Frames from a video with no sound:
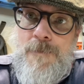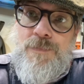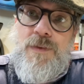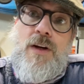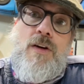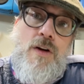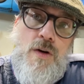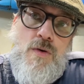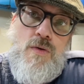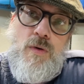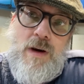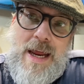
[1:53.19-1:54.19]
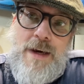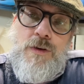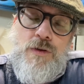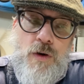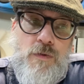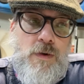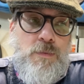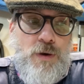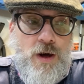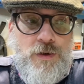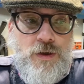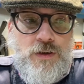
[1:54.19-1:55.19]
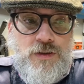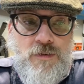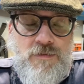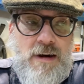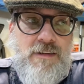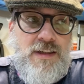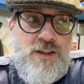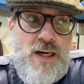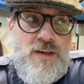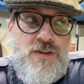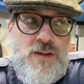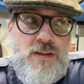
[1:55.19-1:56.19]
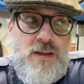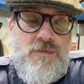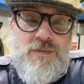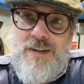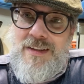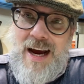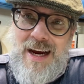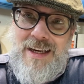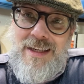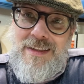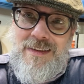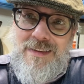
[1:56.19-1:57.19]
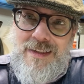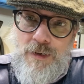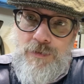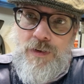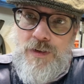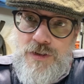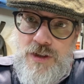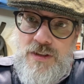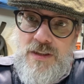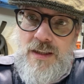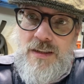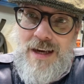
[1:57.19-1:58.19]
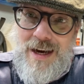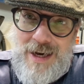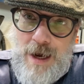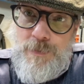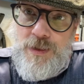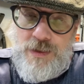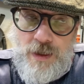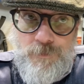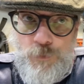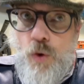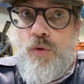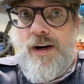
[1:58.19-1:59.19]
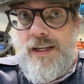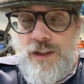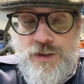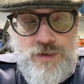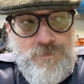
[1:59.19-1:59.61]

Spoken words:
the new Land Rover products are very sensitive to tyre differences in diameter or radius.